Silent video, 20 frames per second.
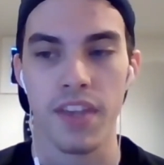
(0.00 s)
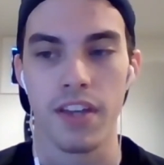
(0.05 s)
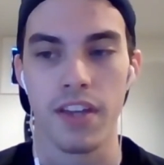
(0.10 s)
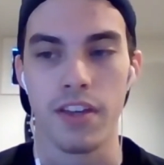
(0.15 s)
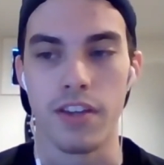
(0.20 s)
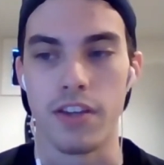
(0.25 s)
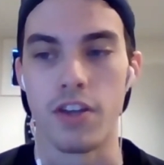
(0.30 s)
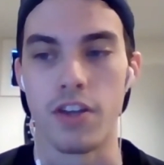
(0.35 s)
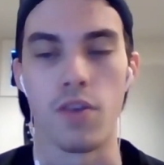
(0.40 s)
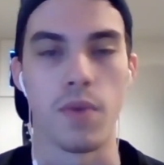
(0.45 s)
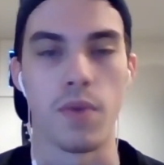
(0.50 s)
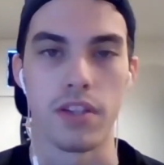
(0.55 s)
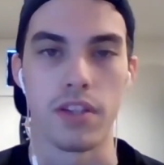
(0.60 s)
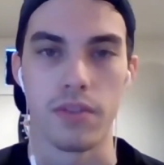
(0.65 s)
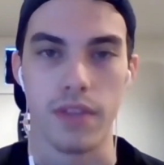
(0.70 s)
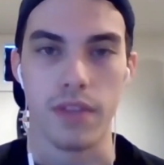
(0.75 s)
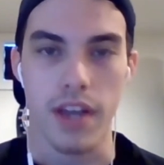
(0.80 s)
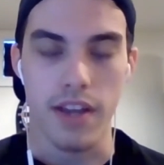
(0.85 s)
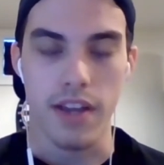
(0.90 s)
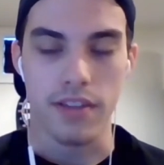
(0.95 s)
You don't want
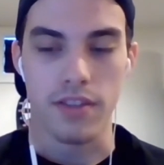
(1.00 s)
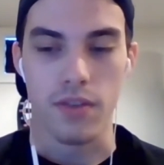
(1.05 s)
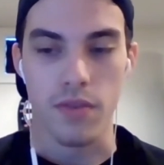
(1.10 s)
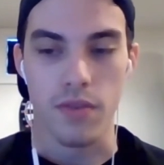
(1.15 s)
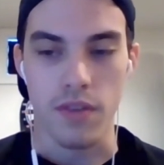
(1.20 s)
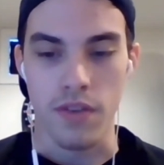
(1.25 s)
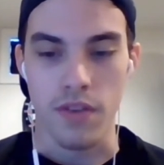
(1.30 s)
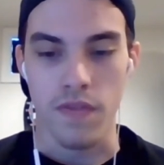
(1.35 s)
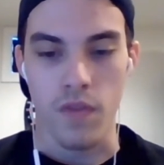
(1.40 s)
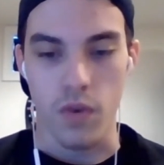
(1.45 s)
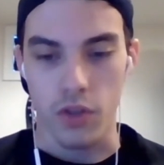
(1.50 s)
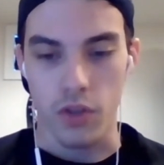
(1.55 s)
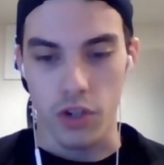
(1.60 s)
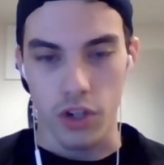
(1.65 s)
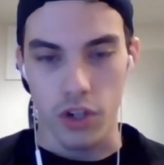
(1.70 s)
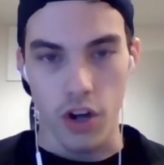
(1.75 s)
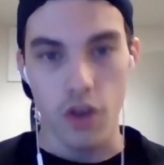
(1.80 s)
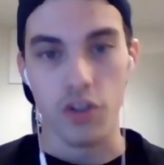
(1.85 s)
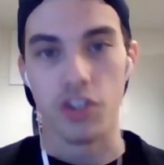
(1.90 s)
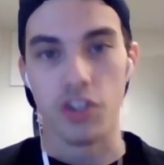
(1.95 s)
to do that. So, of course,
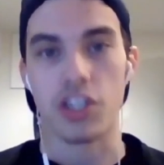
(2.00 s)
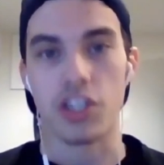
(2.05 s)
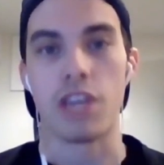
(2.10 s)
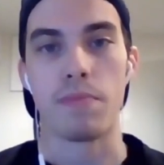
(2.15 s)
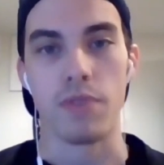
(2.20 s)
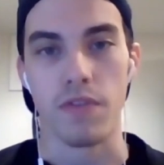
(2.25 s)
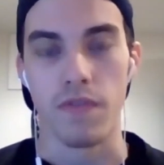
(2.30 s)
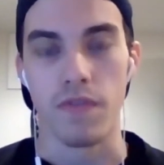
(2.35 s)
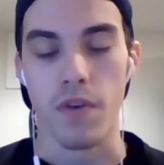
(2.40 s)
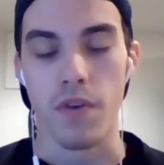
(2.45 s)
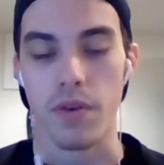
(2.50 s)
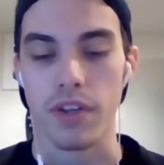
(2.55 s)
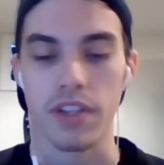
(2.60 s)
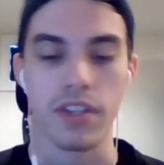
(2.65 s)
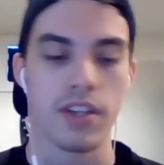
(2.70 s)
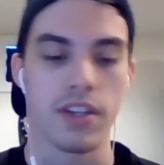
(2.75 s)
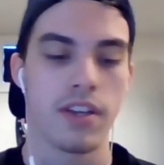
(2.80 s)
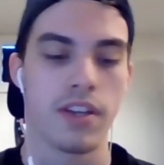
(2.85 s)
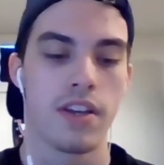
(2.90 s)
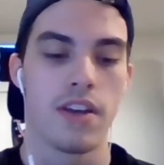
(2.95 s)
your coach is keeping you
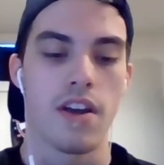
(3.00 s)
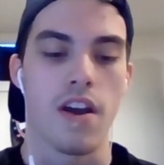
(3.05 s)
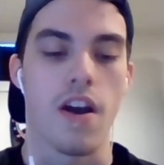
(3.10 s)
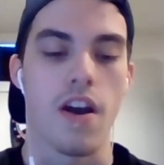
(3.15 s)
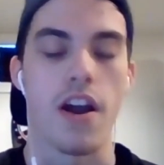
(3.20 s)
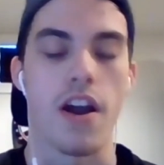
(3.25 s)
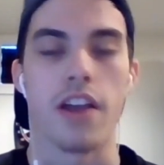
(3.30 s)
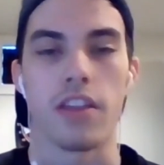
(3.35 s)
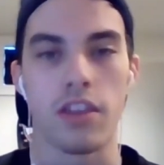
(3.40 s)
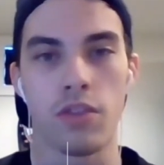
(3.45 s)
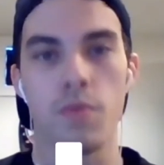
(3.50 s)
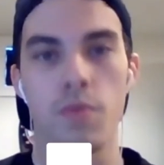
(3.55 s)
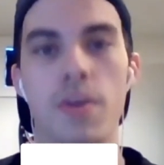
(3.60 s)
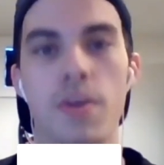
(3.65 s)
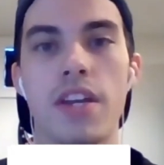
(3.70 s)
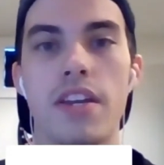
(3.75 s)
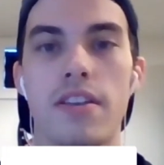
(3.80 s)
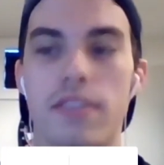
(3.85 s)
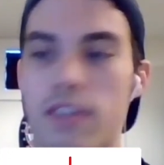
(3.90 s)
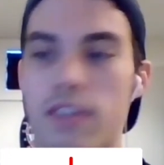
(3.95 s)
focused. All right,
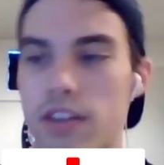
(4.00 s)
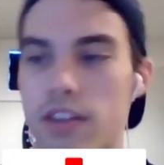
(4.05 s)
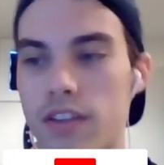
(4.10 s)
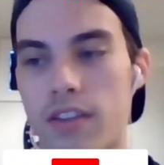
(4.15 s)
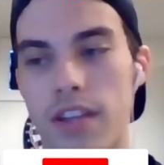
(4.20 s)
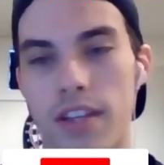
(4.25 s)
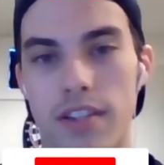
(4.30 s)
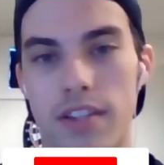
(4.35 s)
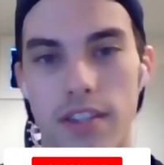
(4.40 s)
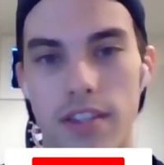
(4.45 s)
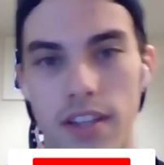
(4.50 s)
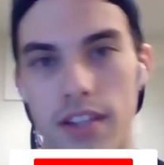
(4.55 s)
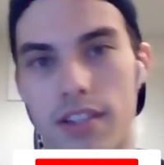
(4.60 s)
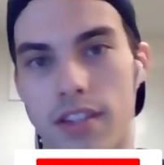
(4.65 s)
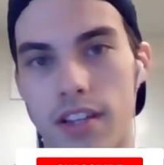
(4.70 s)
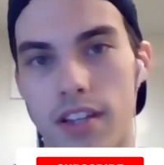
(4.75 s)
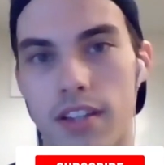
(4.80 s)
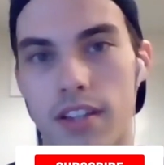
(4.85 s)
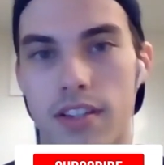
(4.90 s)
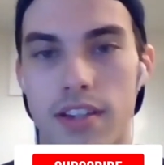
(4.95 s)
3 did this,
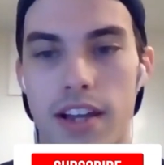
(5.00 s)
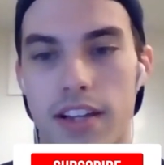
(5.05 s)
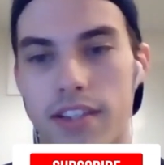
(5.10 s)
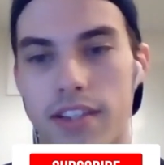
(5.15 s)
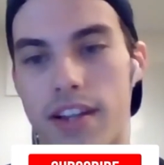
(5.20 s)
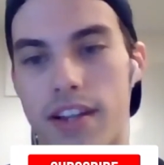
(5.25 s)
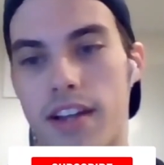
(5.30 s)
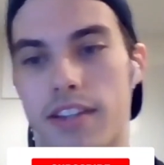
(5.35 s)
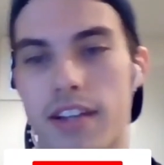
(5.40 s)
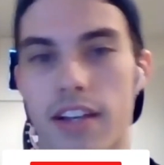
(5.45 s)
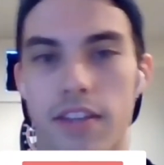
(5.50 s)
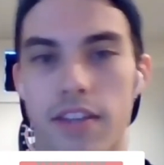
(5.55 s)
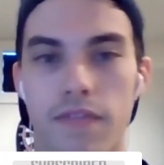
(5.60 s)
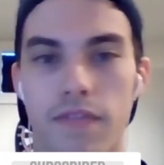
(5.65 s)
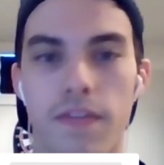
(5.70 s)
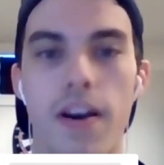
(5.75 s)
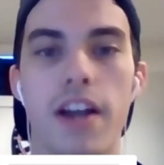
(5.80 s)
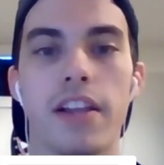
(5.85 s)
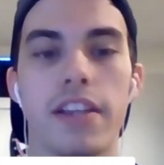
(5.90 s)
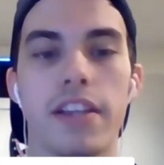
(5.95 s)
next.
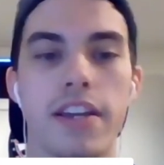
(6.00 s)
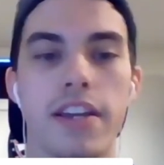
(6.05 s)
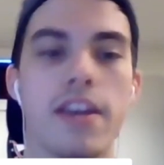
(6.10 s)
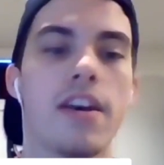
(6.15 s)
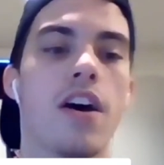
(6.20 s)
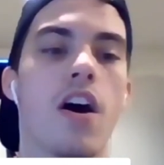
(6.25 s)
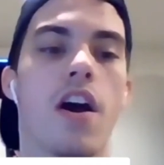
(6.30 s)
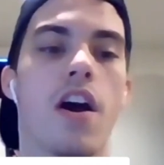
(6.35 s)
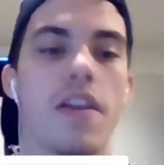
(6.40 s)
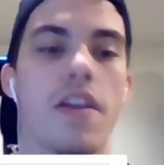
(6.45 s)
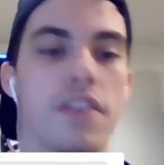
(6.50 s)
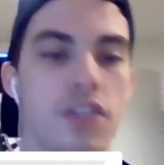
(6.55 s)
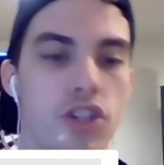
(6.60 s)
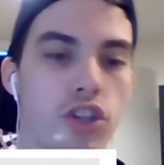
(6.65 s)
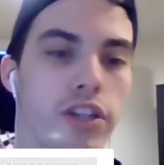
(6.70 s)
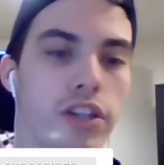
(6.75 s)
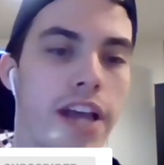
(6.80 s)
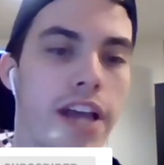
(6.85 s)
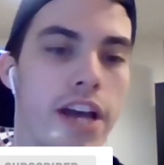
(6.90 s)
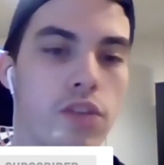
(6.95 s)
Finally, all right, this is
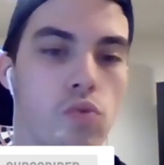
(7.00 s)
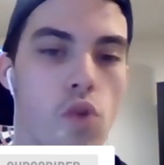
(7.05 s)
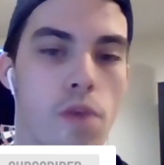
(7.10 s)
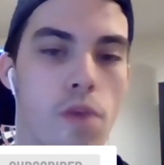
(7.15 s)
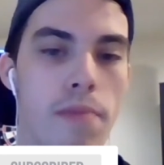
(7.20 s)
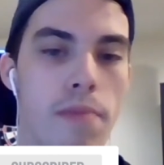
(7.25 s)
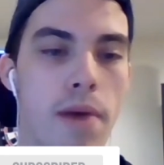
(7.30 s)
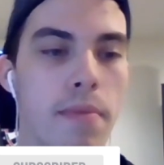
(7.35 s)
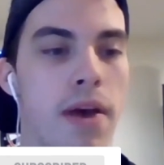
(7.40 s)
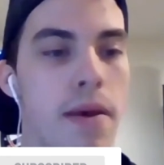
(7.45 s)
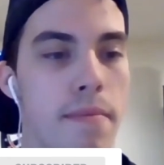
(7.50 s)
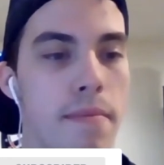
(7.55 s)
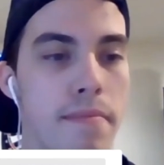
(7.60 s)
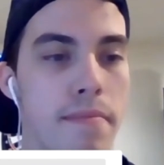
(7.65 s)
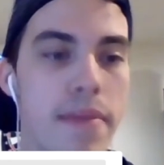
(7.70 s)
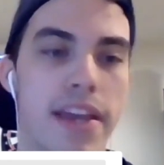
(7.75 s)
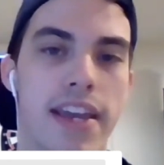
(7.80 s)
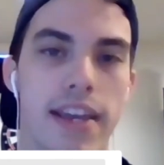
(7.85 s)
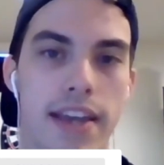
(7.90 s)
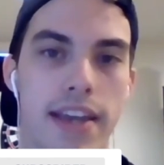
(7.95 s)
your last warm up.
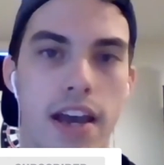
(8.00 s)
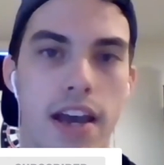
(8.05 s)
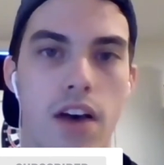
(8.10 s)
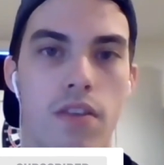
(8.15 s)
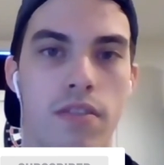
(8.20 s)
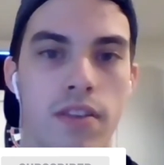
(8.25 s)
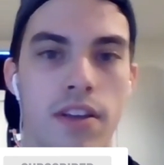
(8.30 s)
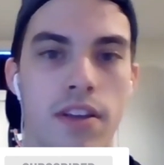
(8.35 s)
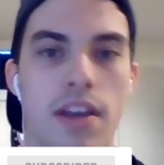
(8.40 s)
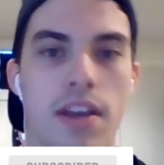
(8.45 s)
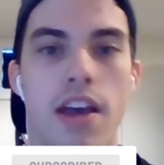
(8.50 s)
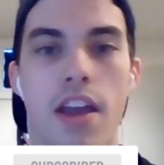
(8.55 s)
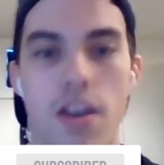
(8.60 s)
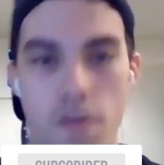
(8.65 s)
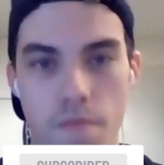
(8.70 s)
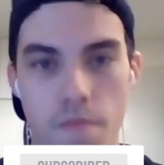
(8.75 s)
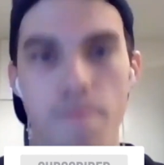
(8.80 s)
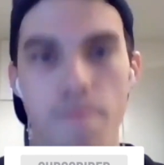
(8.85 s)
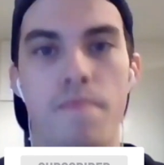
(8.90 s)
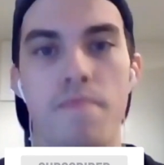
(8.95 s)
Make it count. And
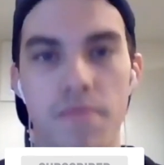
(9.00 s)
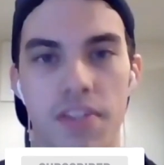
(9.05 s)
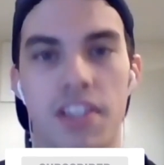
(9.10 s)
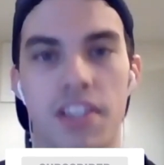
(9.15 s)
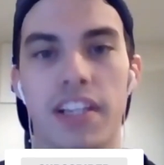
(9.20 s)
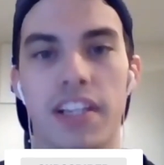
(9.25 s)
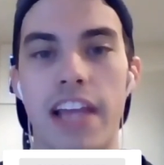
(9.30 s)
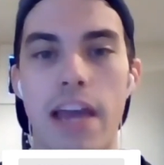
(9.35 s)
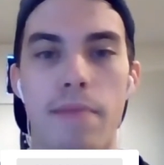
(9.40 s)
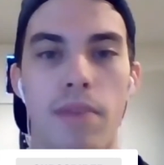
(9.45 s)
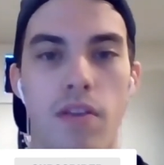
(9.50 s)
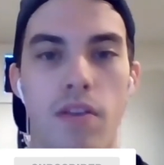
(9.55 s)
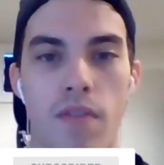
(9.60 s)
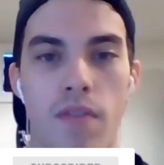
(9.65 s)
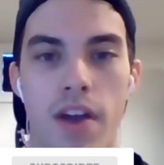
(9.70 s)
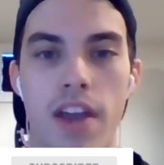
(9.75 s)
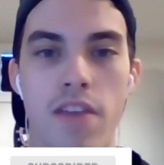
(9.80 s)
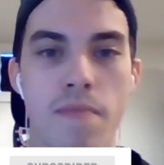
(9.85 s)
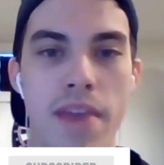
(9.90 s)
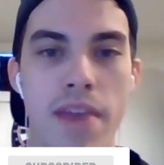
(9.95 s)
you slam it,
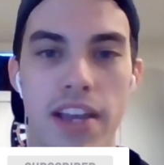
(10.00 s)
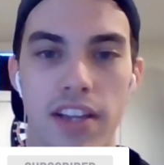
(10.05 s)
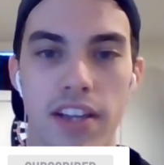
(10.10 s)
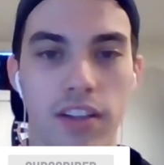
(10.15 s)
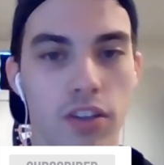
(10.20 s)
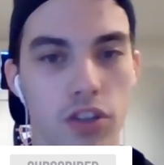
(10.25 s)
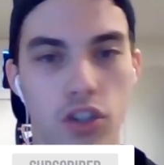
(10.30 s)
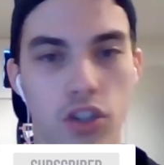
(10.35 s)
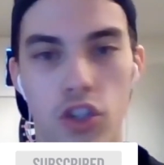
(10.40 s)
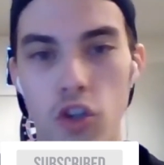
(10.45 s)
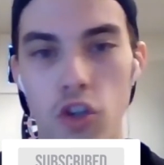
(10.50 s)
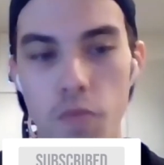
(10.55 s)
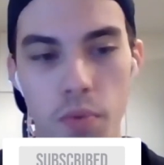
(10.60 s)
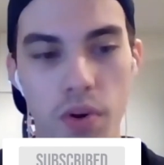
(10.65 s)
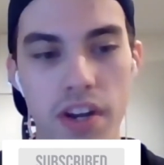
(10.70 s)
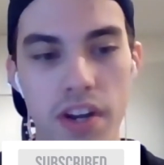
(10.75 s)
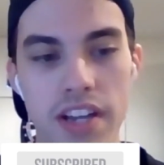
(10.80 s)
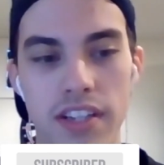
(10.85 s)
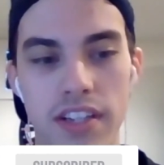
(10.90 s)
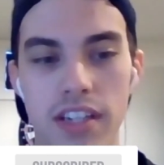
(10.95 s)
right? You make it look
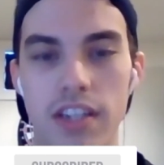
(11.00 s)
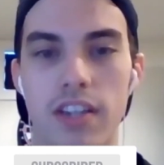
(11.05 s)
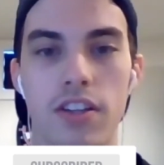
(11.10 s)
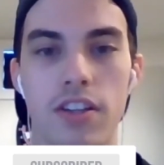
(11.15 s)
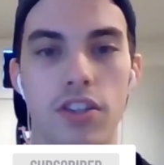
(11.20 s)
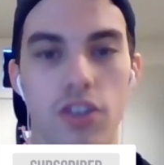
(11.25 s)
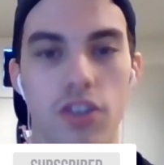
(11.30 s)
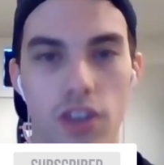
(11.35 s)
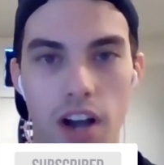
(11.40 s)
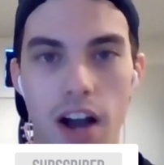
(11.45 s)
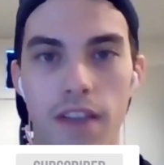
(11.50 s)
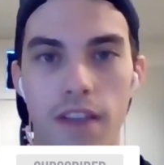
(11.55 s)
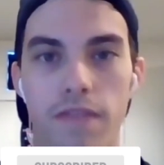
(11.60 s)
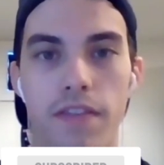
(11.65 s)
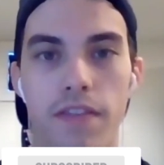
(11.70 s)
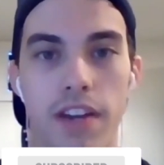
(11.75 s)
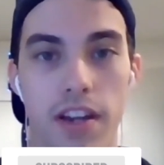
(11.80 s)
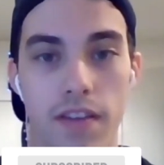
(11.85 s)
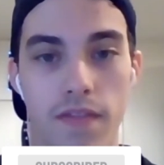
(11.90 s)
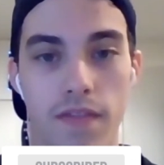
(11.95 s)
super easy because you're
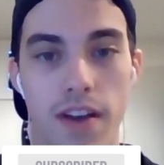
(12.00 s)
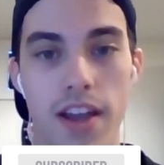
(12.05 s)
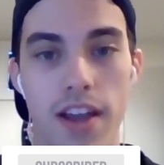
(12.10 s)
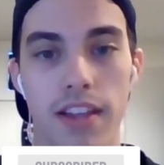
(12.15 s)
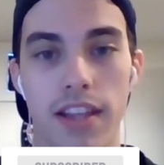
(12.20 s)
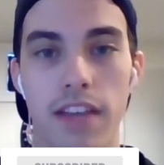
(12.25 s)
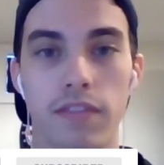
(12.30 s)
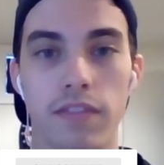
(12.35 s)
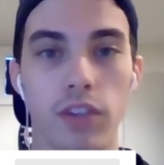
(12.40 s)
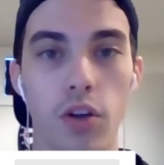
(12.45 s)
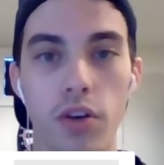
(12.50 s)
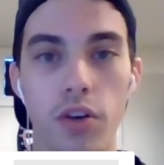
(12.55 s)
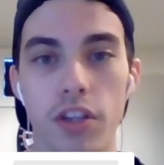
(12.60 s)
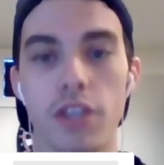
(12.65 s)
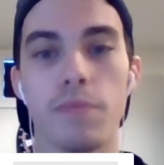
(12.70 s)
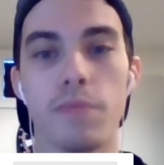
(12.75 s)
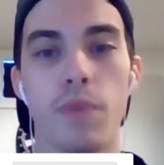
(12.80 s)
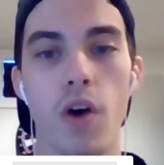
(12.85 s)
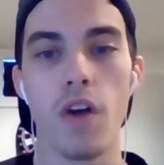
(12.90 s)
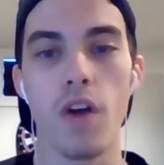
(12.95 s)
confident, right? They've loaded
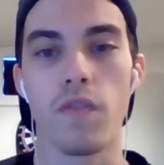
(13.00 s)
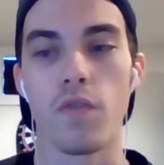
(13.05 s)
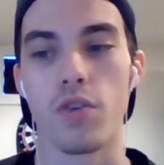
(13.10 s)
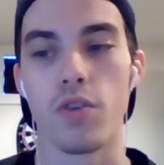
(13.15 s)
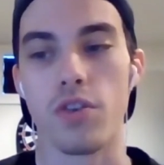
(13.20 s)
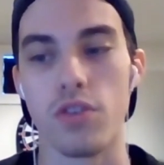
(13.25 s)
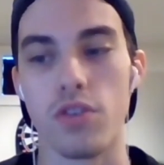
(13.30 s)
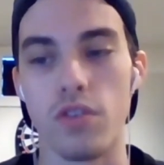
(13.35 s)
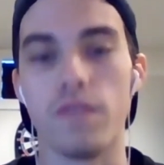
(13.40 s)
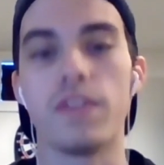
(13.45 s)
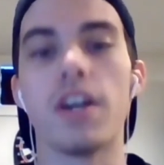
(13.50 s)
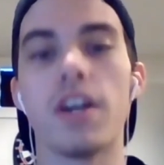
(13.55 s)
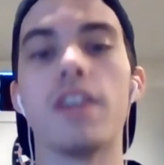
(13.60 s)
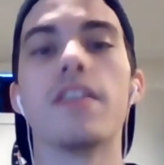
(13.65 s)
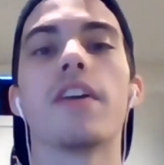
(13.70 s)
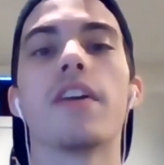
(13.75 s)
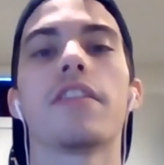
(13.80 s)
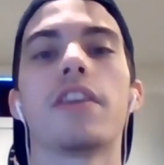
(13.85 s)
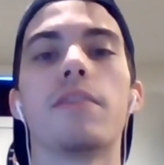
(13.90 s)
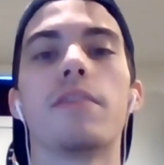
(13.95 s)
the bar for you. You've done
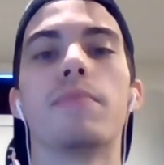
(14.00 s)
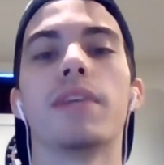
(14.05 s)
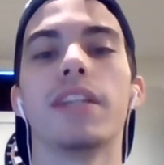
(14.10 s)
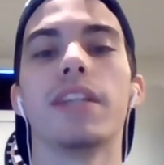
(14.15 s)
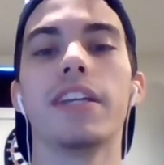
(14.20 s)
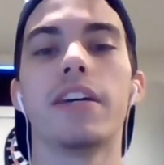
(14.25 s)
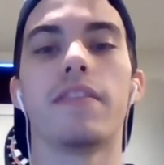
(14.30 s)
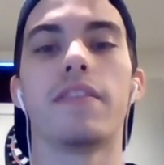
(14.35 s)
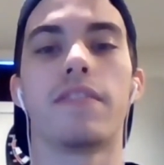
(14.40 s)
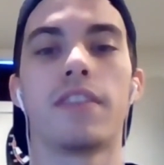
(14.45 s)
nothing but lift.